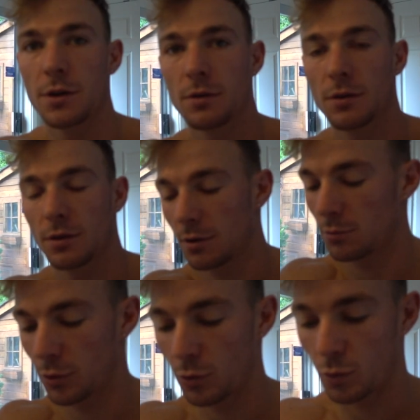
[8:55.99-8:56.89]
Meal
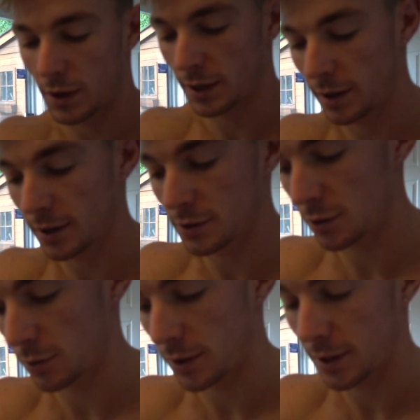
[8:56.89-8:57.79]
number one is
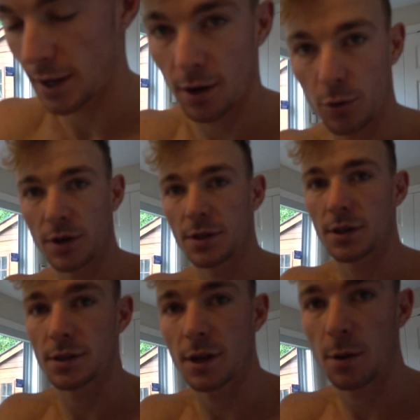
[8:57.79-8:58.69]
going down. It's
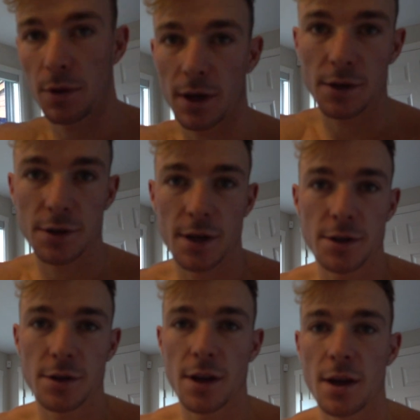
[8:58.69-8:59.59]
the same thing as
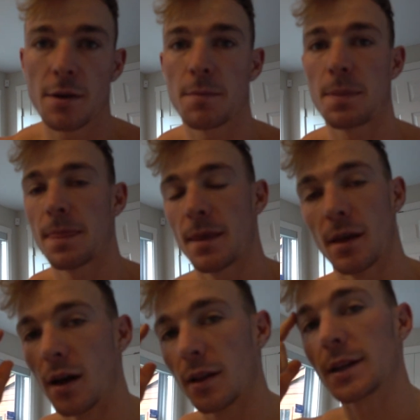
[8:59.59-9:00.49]
yesterday.
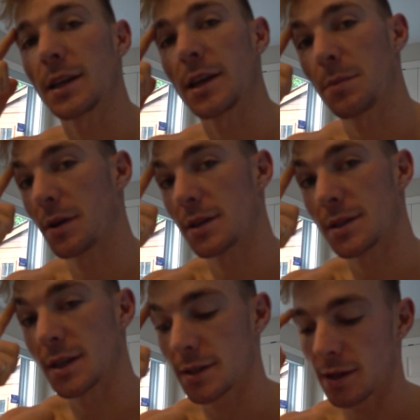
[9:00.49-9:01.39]
Like to keep it
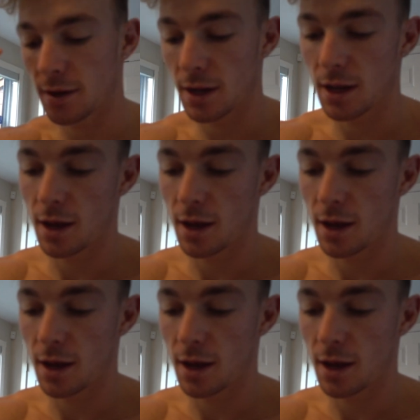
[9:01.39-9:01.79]
consistent.